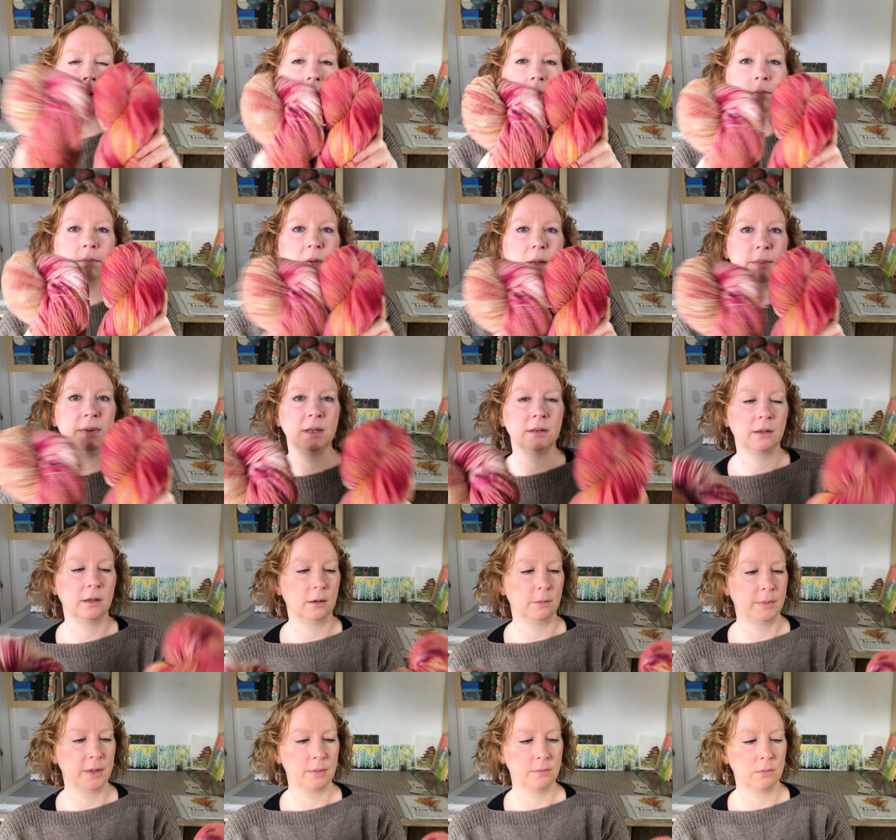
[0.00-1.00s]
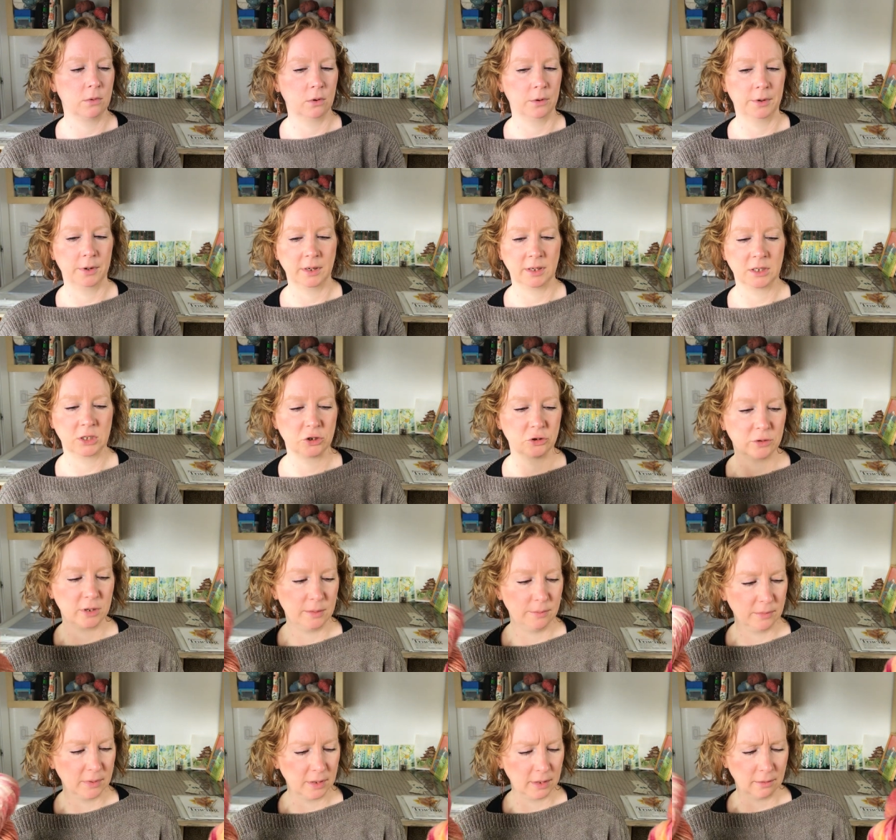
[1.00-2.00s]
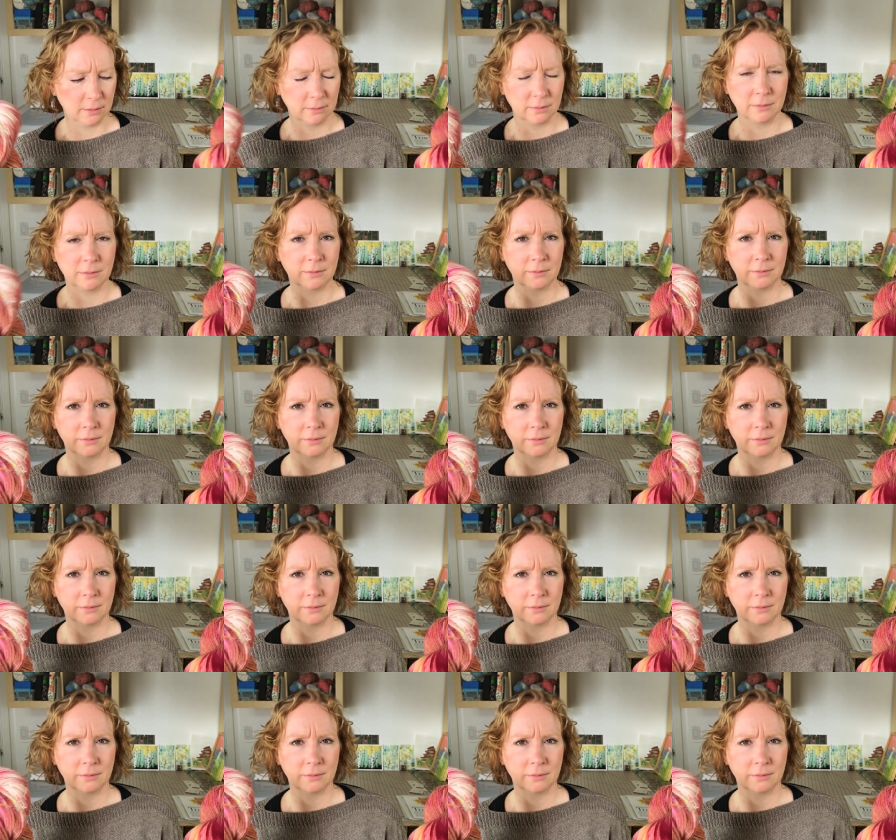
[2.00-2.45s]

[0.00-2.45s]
maybe a little bit more extreme than